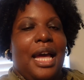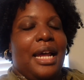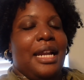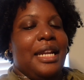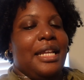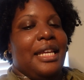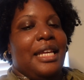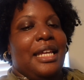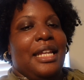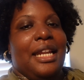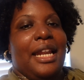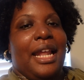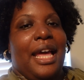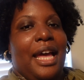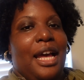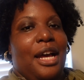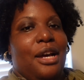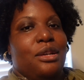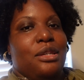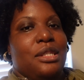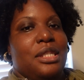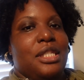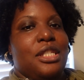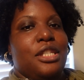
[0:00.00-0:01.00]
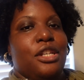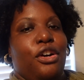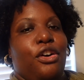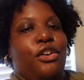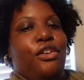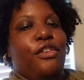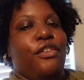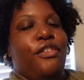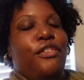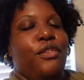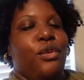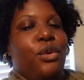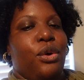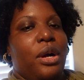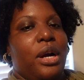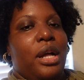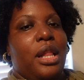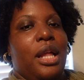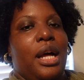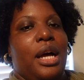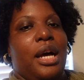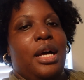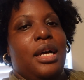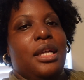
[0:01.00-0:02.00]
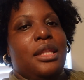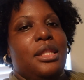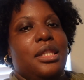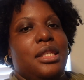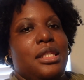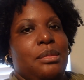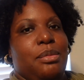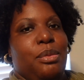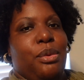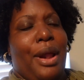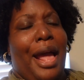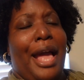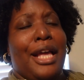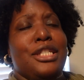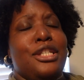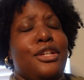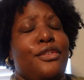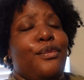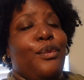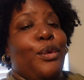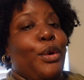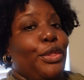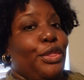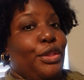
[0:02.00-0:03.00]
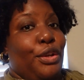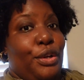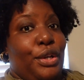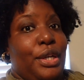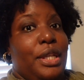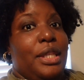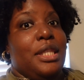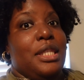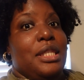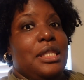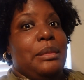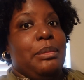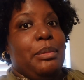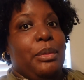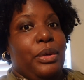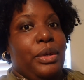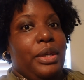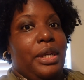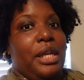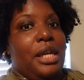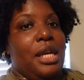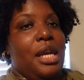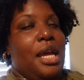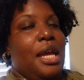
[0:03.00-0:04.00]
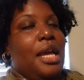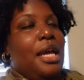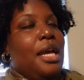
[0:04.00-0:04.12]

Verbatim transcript: I didn't get in the house till four o'clock this morning. Actually, four thirty this morning.